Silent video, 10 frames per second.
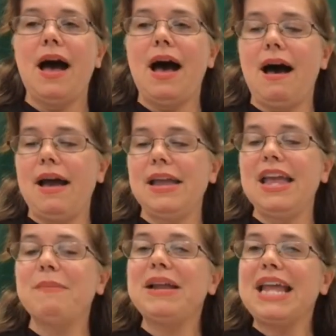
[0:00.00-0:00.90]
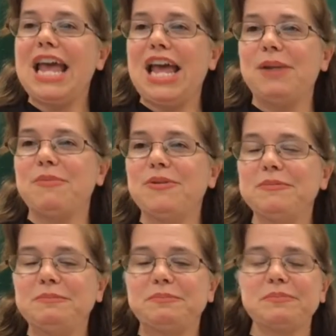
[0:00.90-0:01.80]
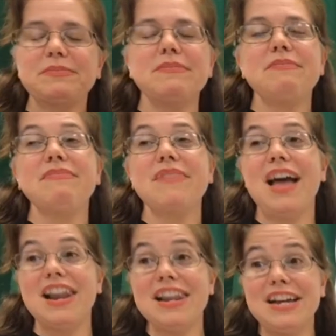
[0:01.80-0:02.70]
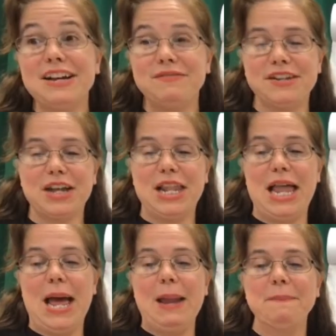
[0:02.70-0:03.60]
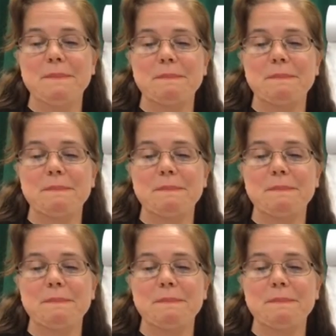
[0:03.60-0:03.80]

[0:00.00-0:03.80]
I am an animal. I love to climb.